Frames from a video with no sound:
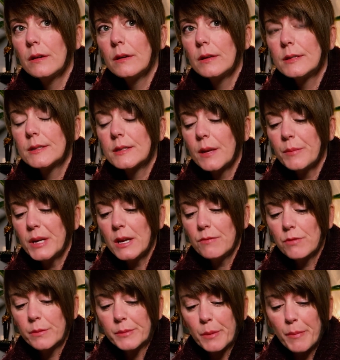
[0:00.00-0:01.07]
Somebody
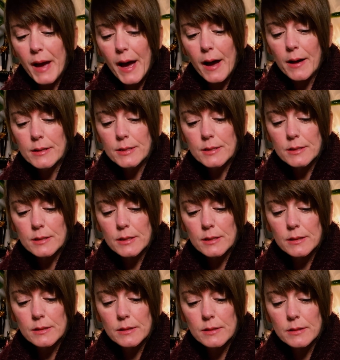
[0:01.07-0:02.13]
from the past,
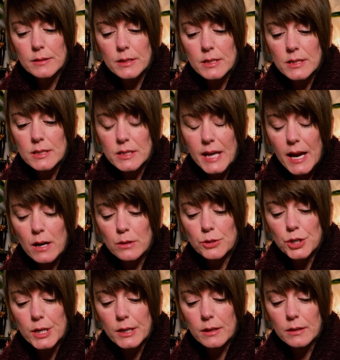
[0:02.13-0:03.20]

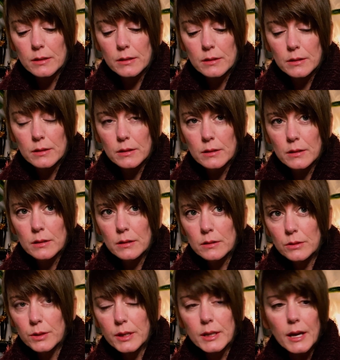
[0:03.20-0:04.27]
nostalgic.
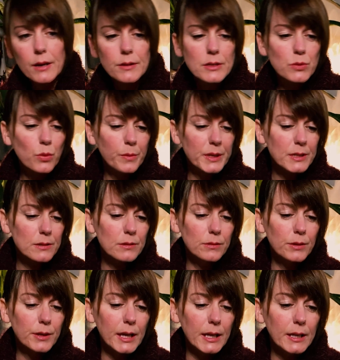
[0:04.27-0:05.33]
Look at how this woman is
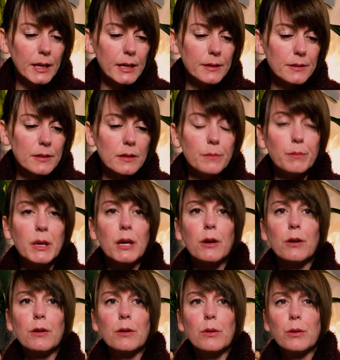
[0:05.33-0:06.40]
looking into the
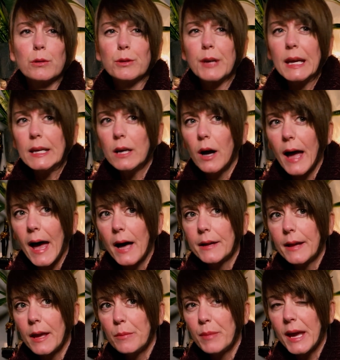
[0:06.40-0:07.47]
mirror or looking at
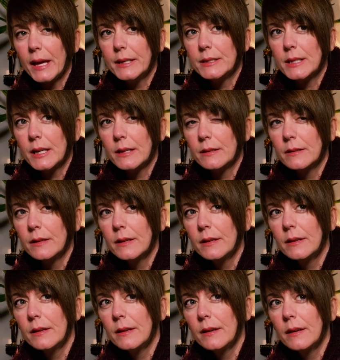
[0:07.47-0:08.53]
a painting
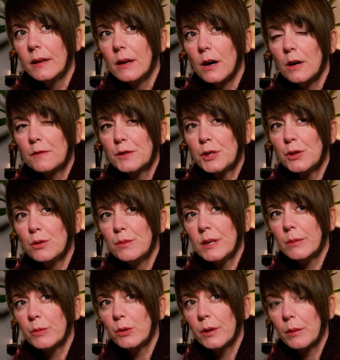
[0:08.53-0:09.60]
of two
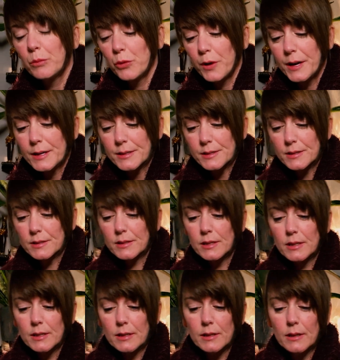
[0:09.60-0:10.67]
people embraced
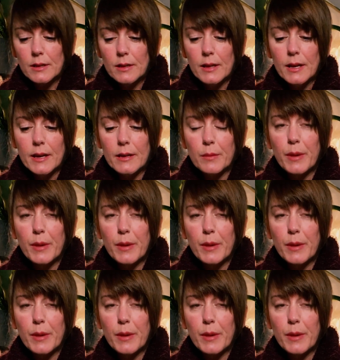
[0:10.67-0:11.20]
in a